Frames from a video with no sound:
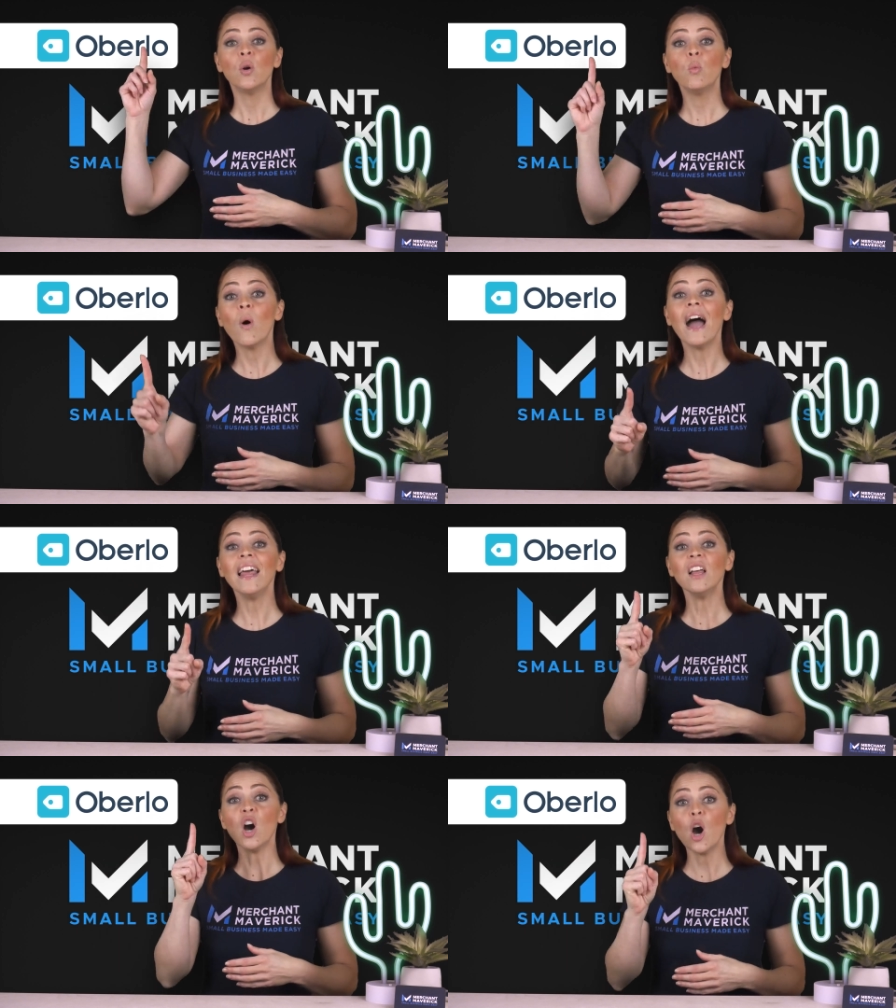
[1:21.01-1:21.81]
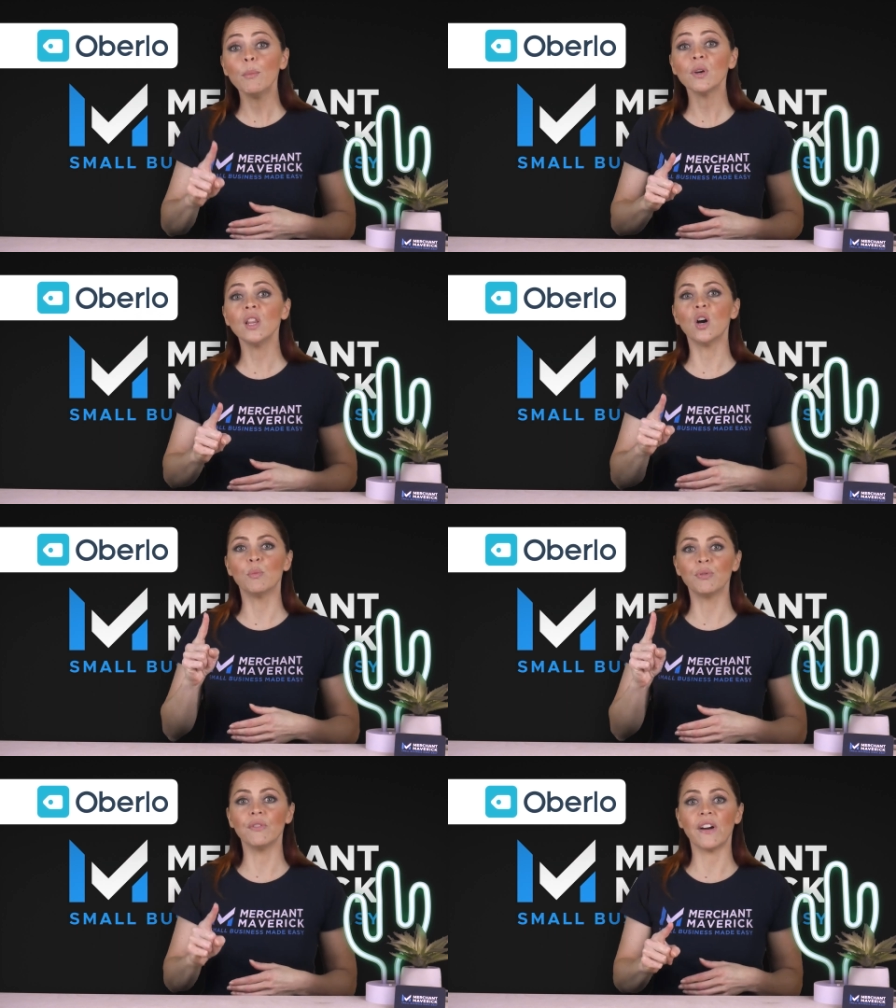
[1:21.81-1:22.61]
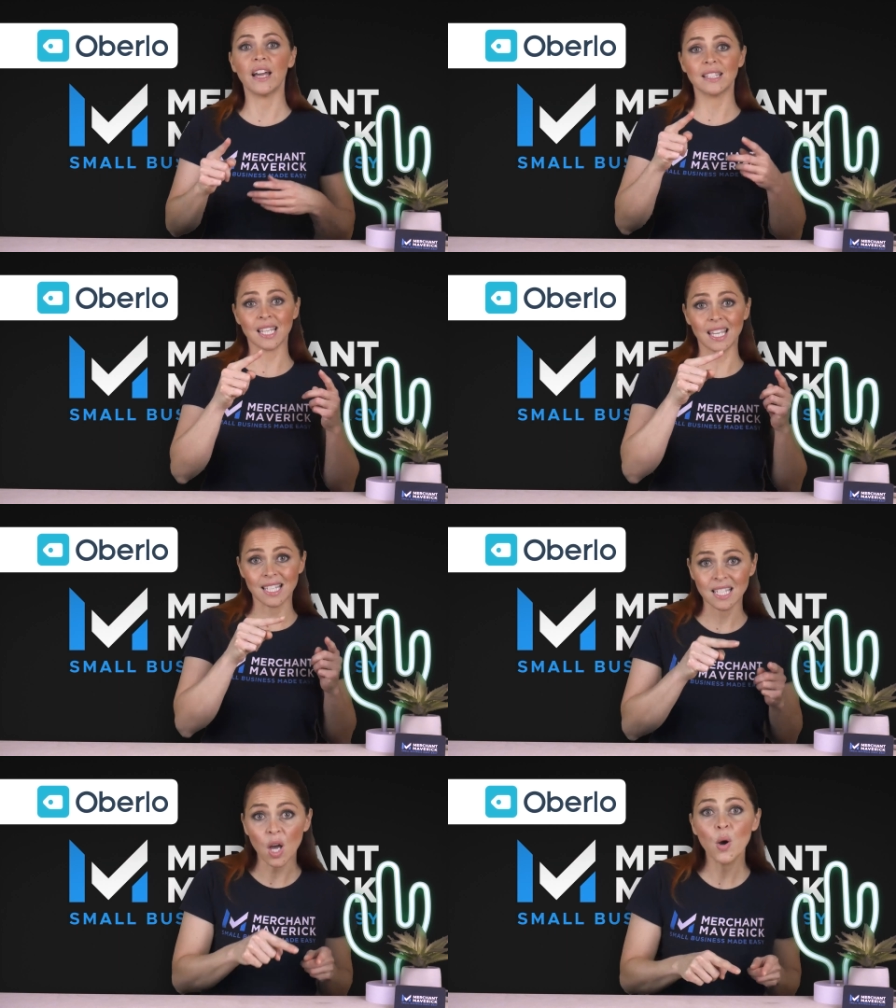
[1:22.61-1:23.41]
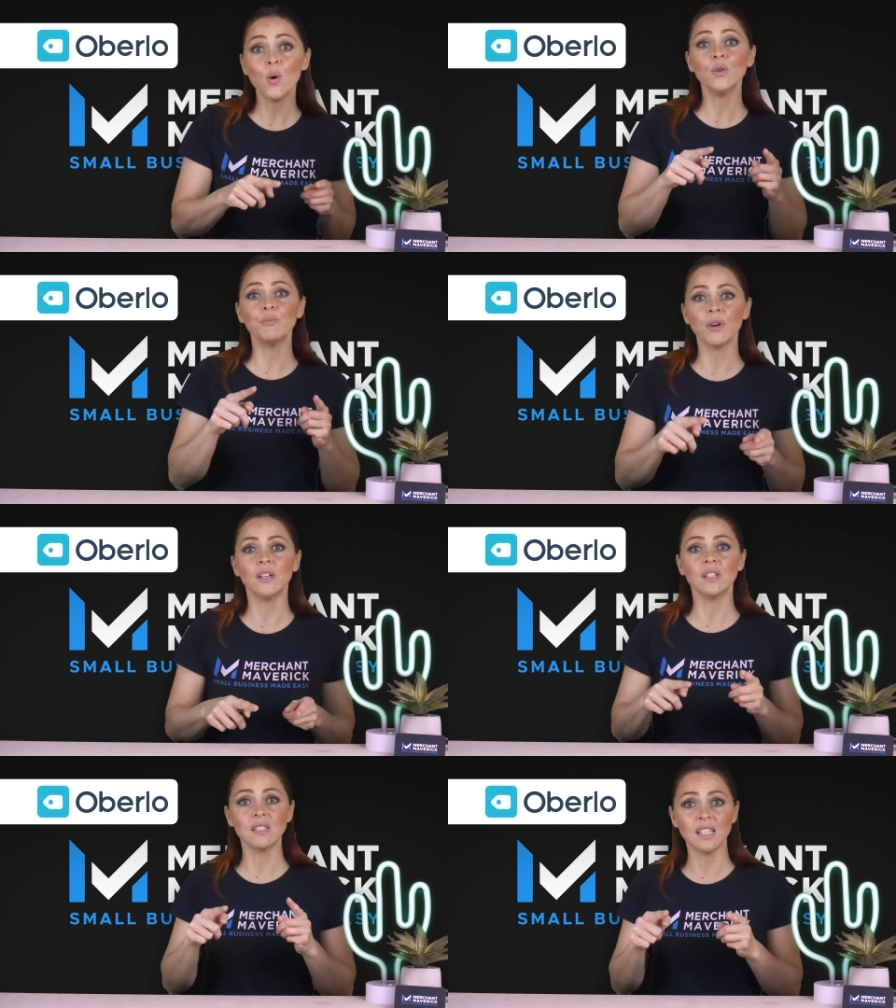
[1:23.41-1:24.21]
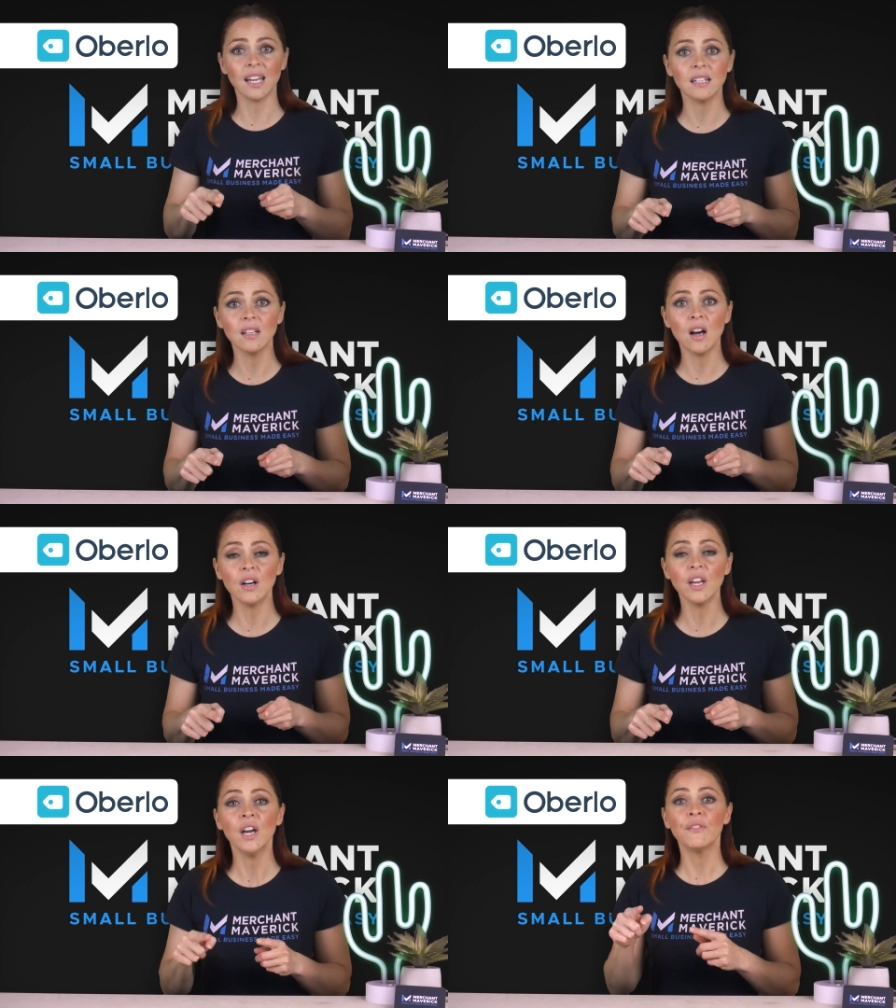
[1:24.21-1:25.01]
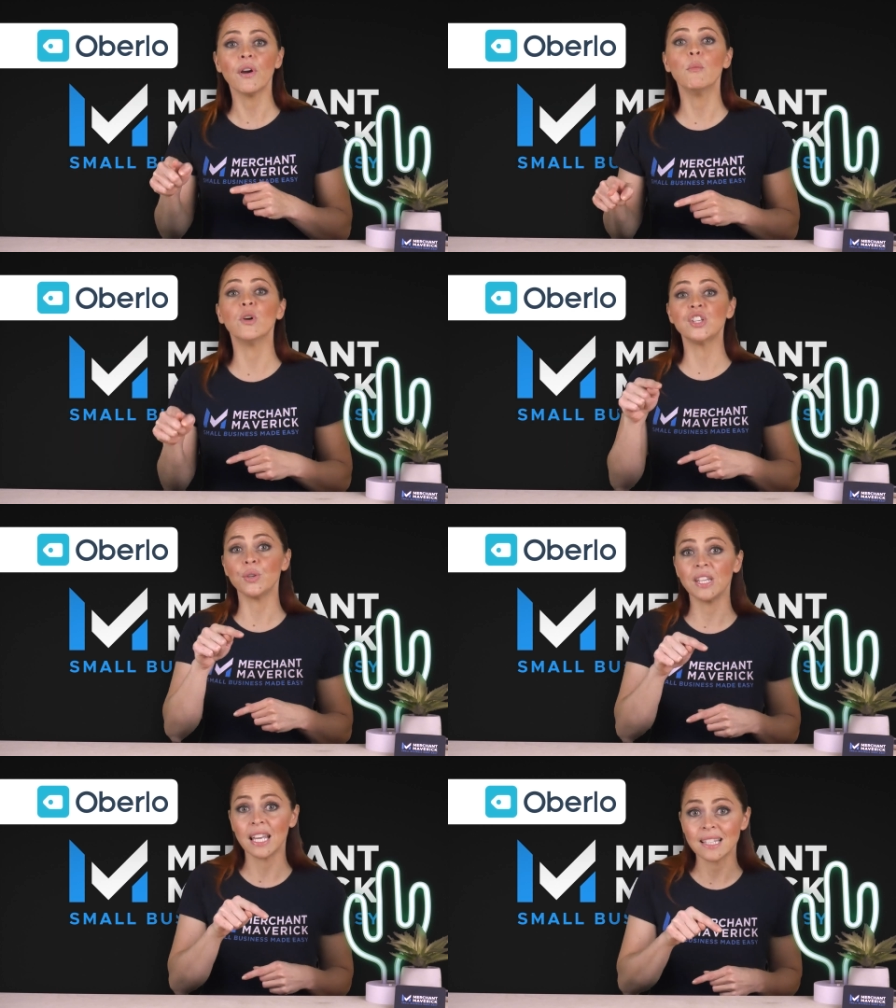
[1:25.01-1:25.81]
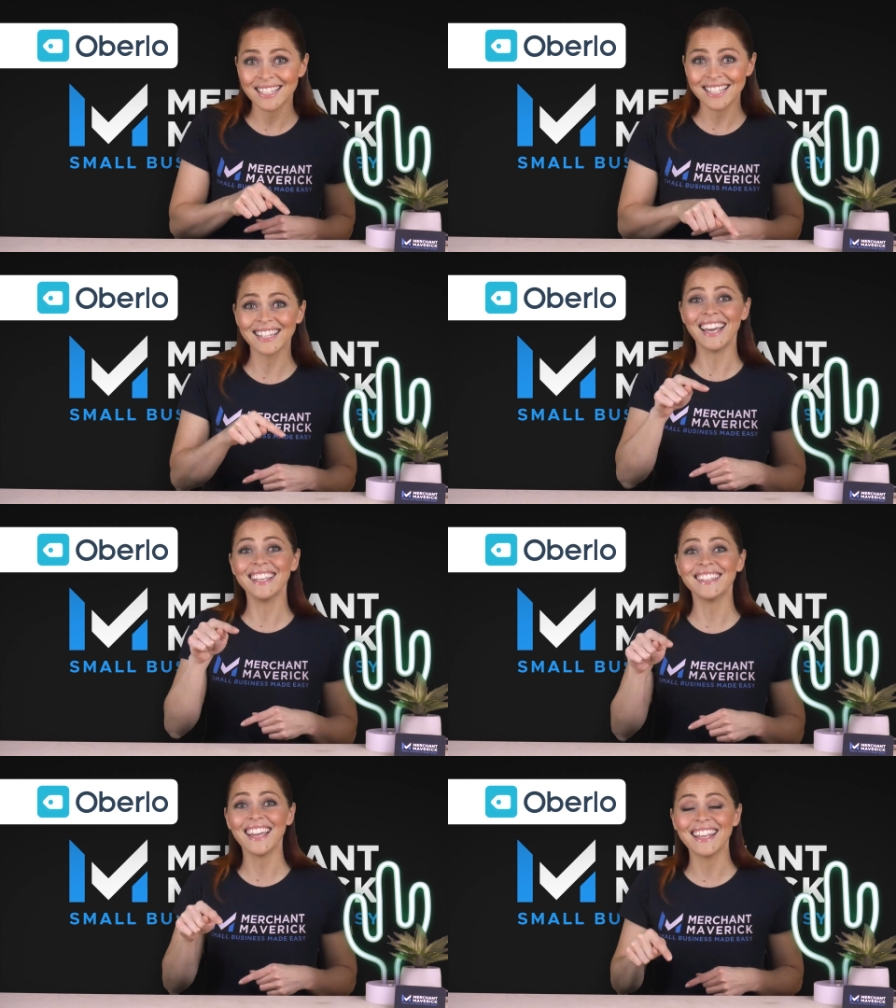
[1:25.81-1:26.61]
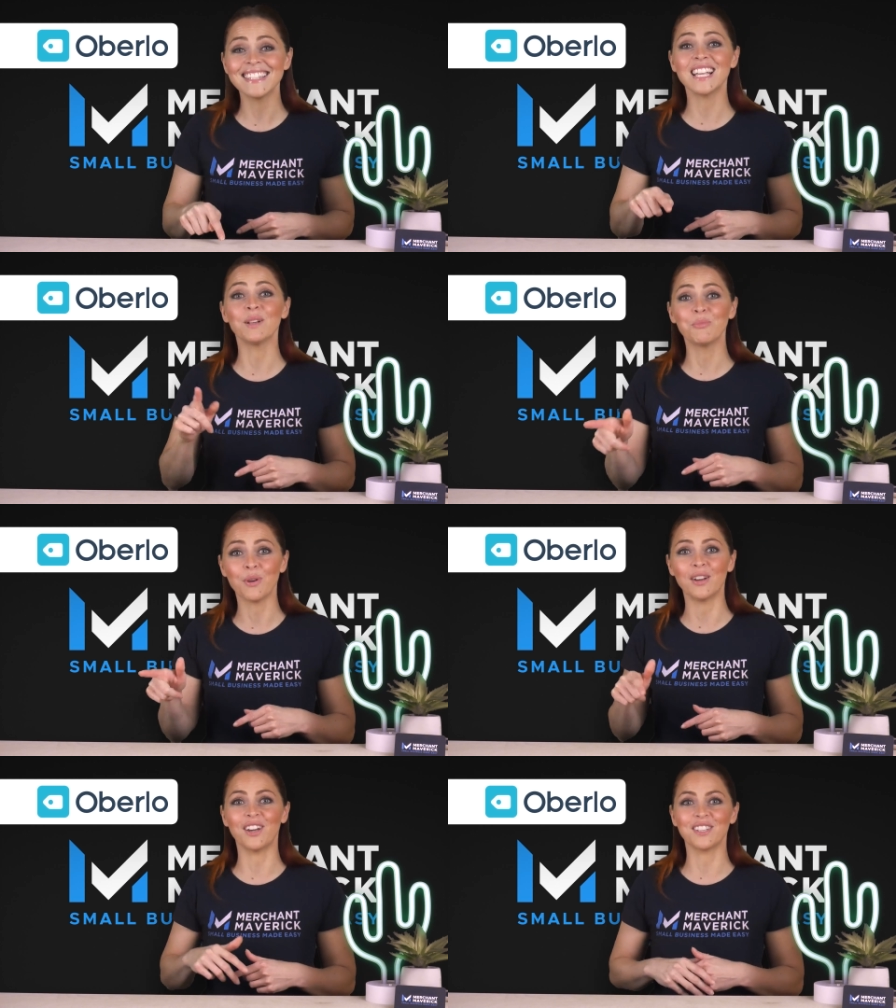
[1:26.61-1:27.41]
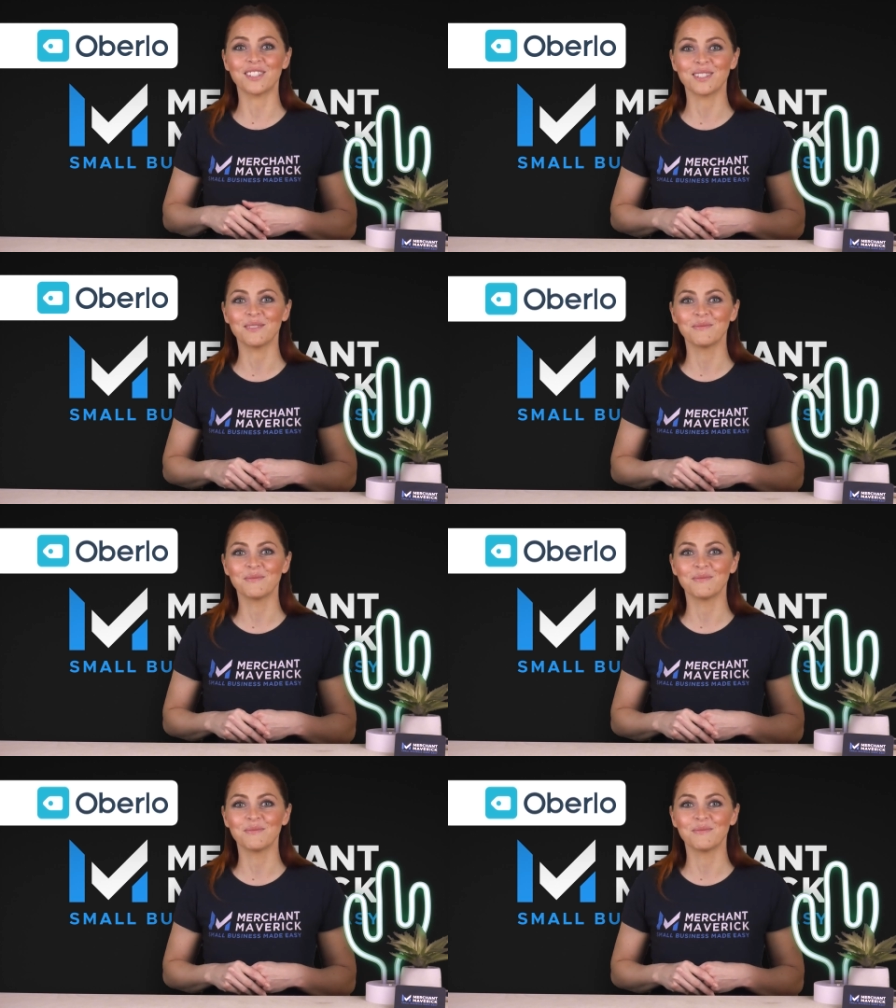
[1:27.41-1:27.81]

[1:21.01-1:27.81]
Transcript: while Oberlo provides its own product catalog from which you can select and sell products.